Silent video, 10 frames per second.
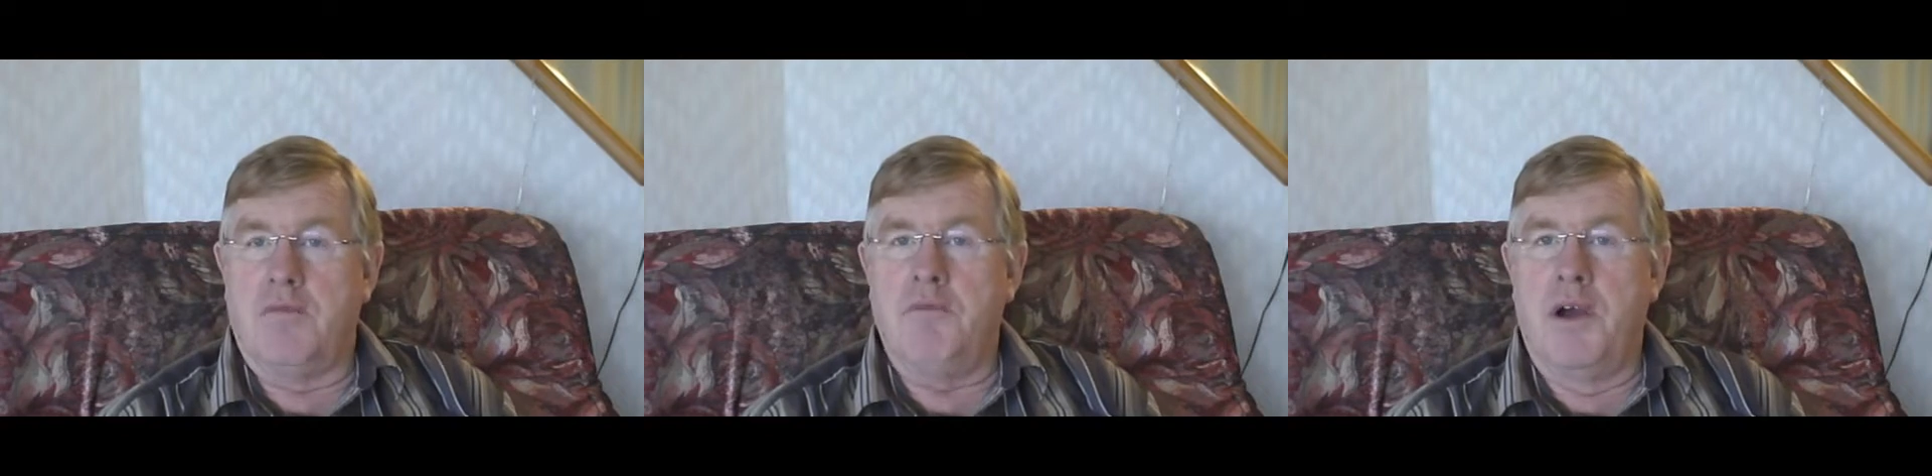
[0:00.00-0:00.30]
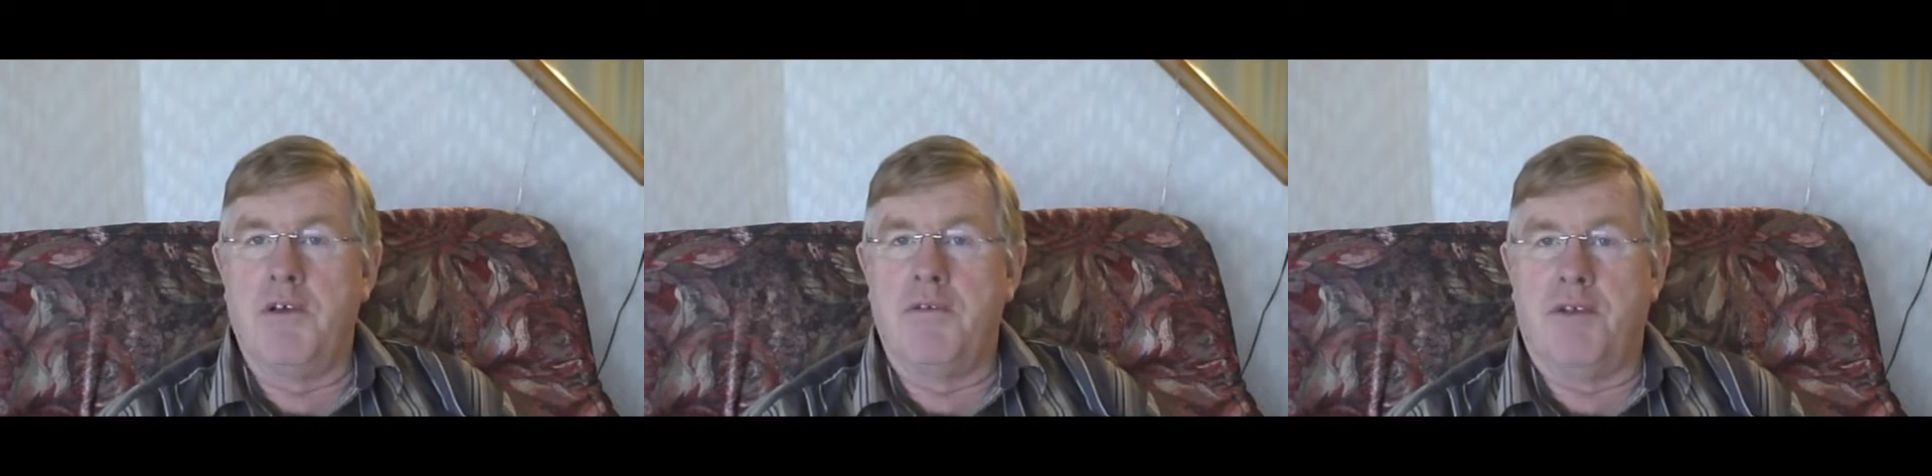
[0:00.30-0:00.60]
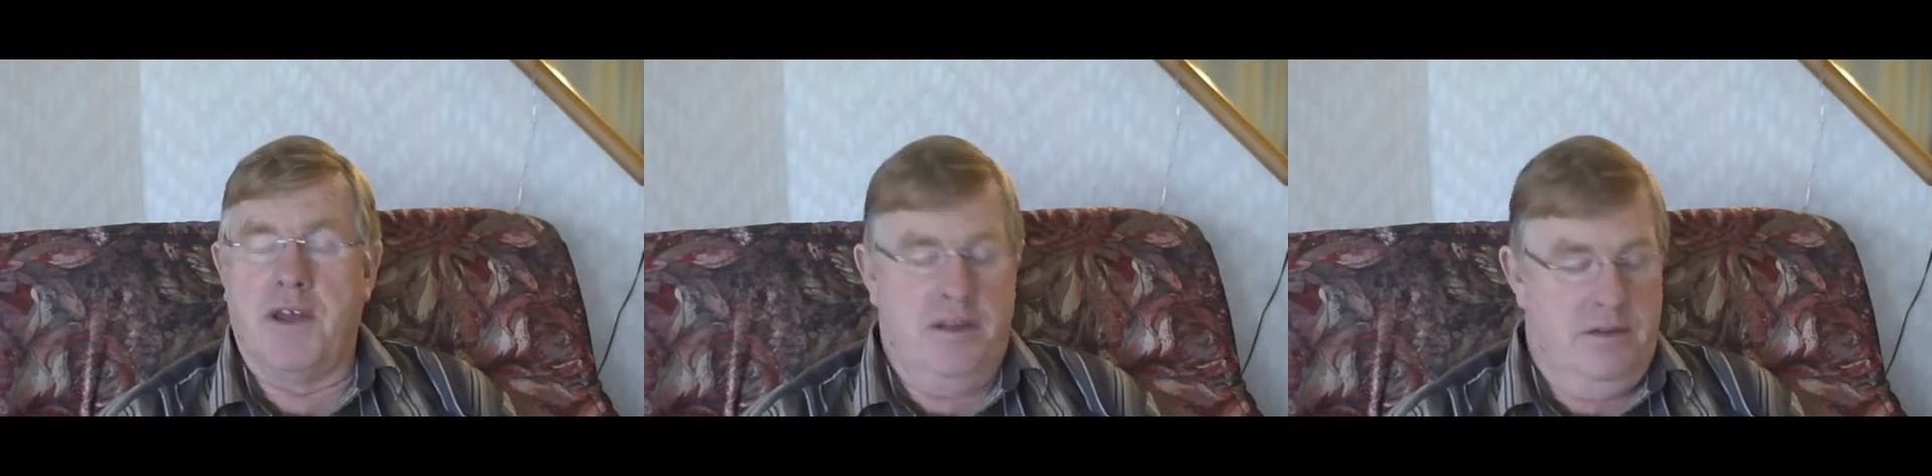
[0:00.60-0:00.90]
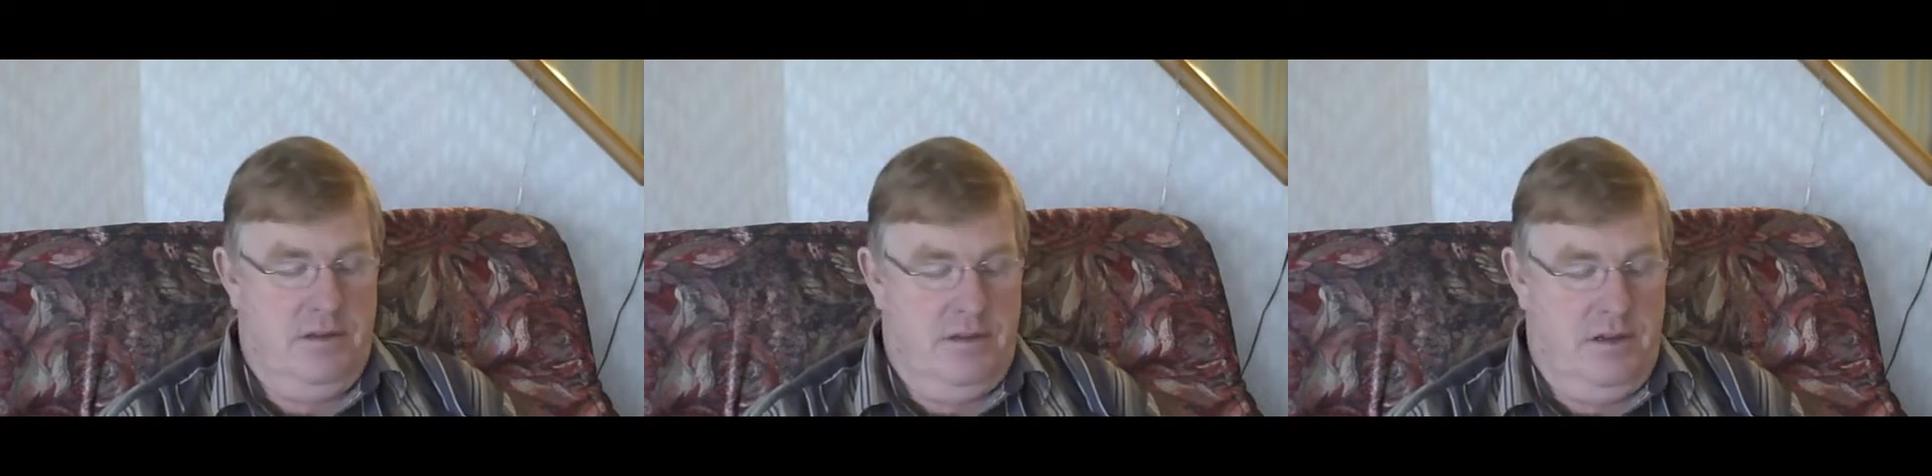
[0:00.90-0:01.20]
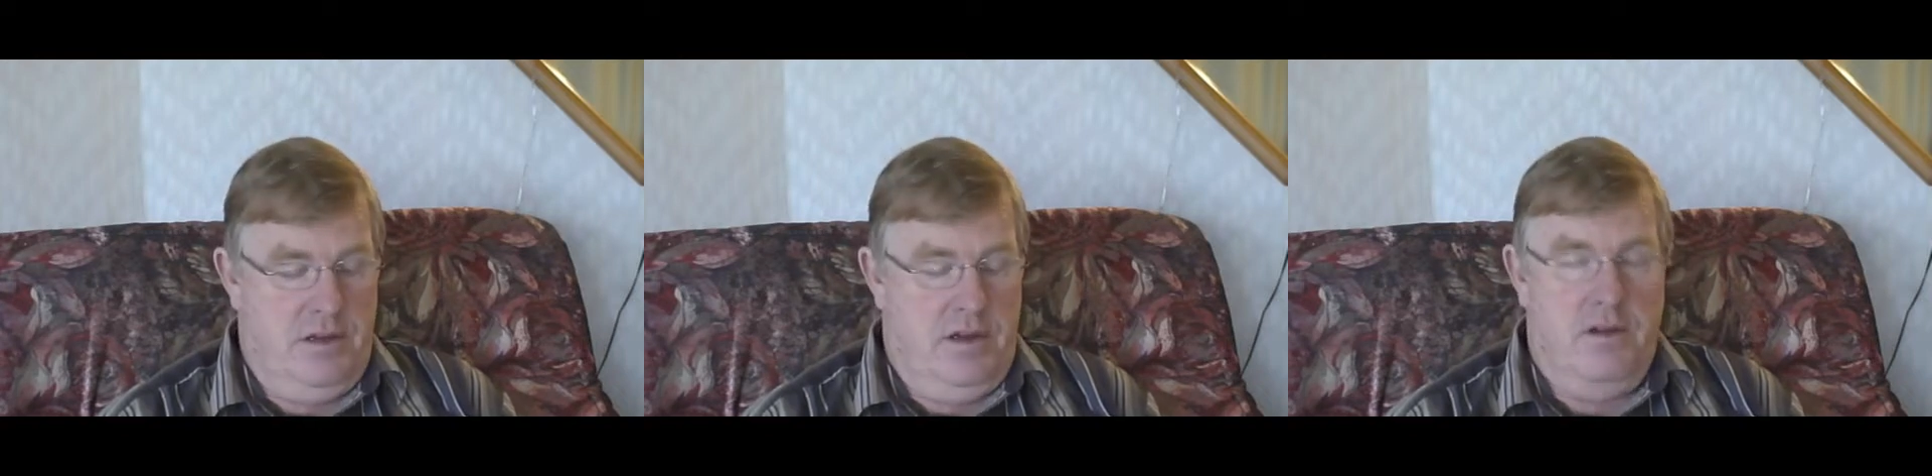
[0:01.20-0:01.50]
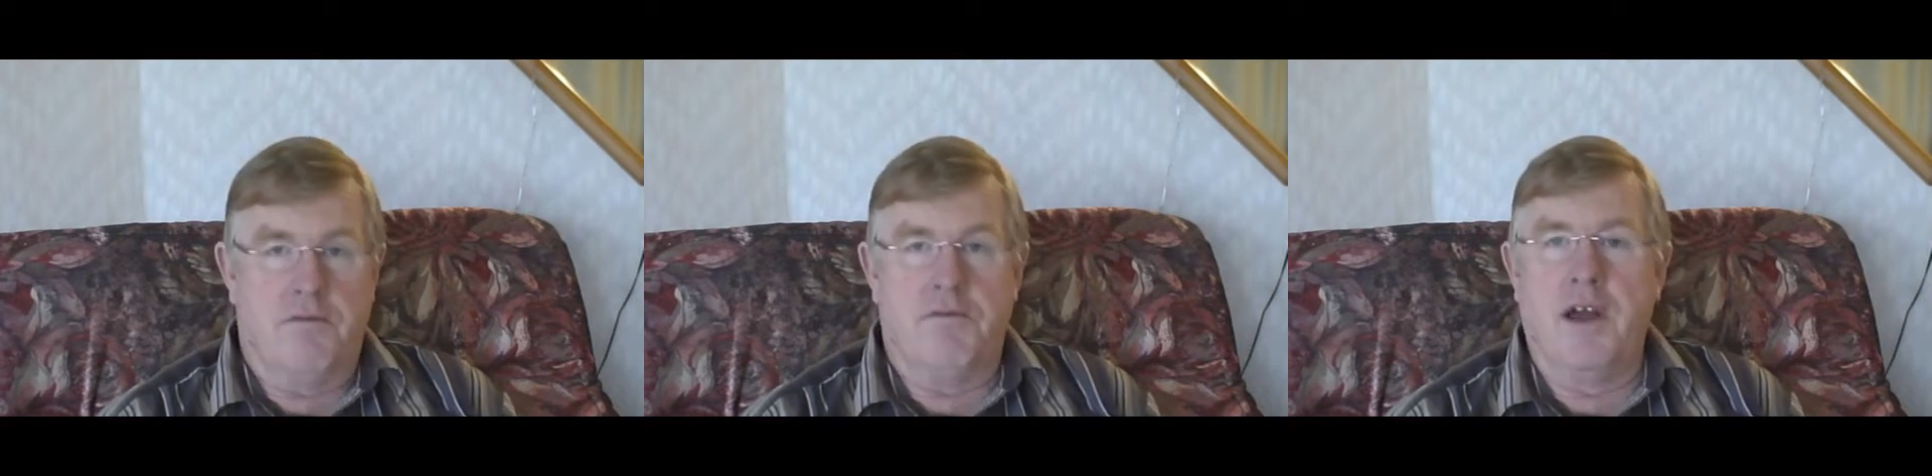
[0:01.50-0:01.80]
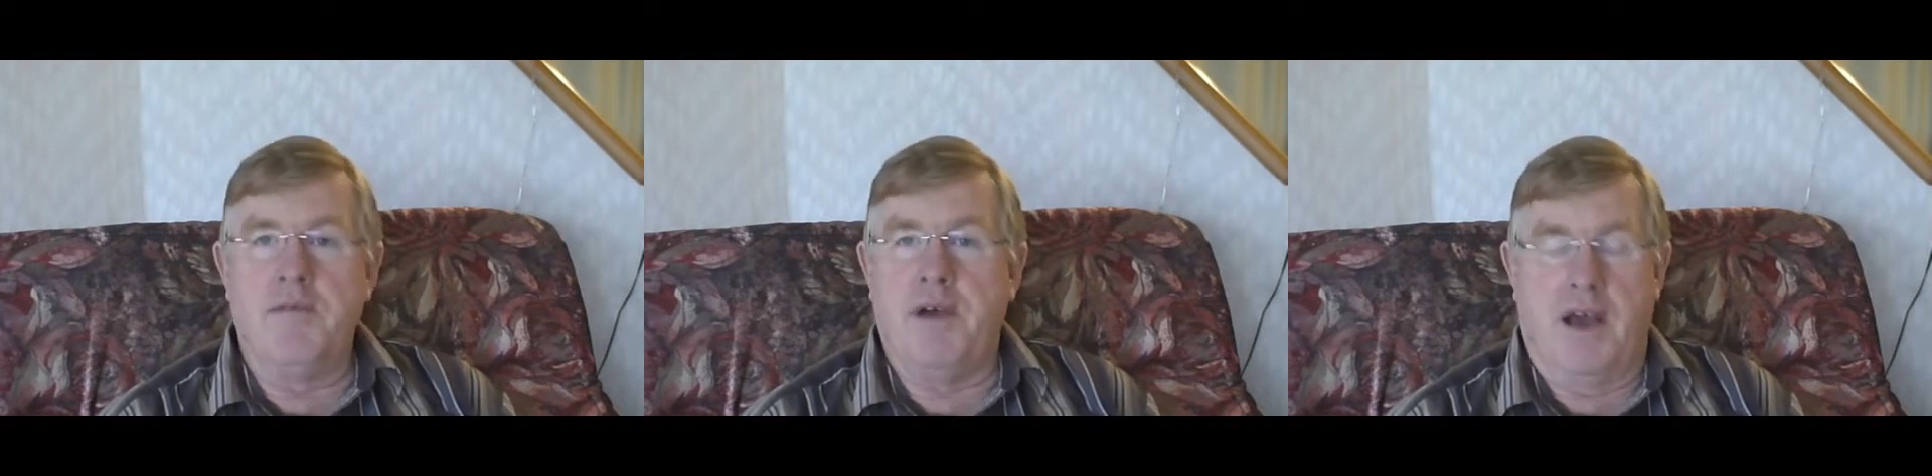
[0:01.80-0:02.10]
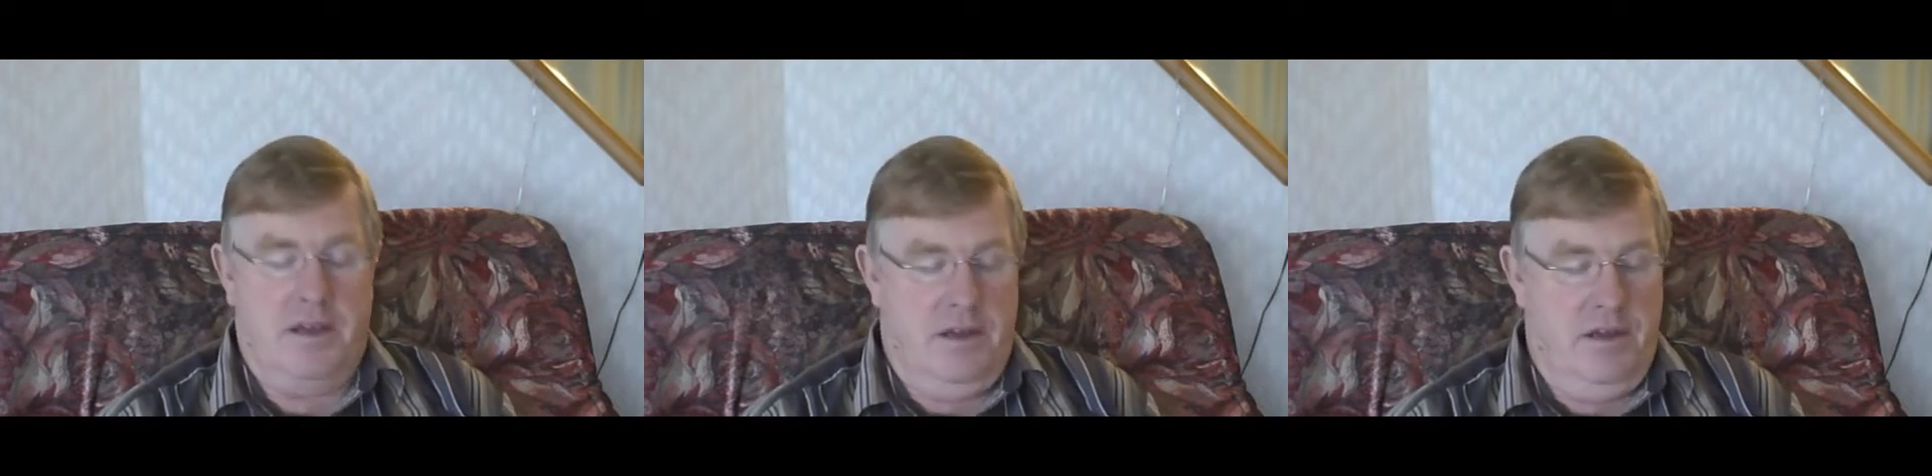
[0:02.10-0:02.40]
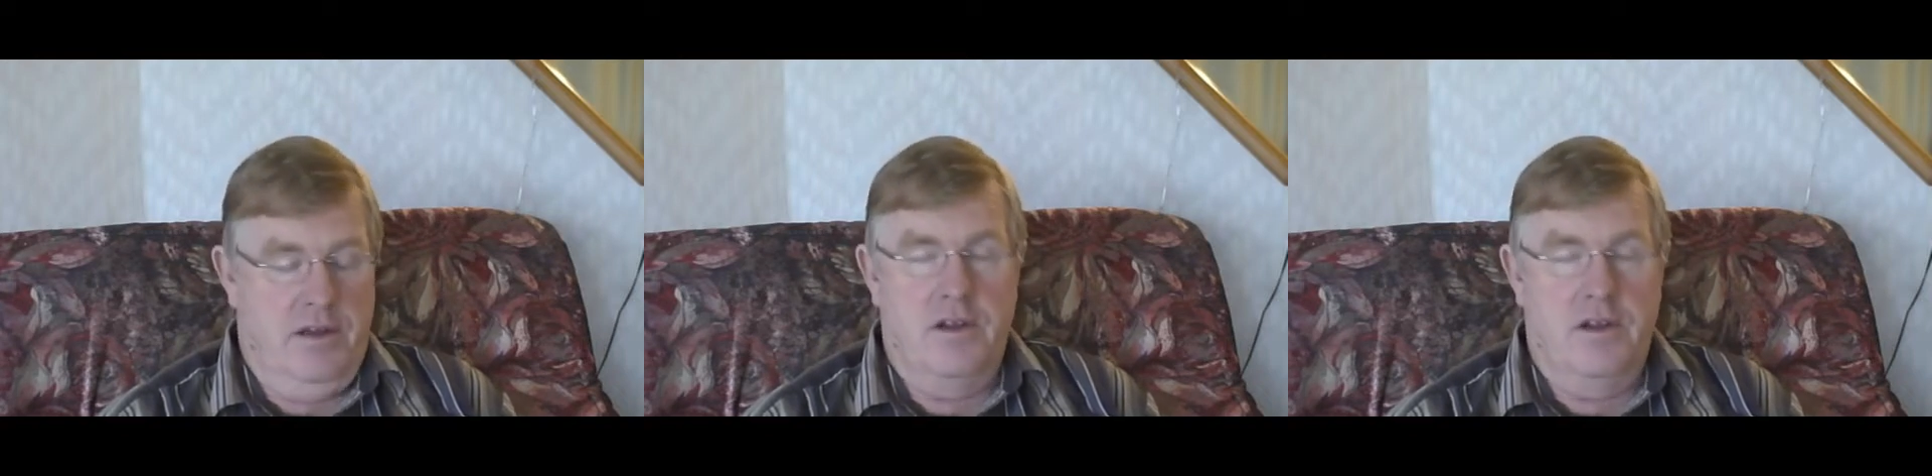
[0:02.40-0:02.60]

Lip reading: Murray Flett, Ray Parker,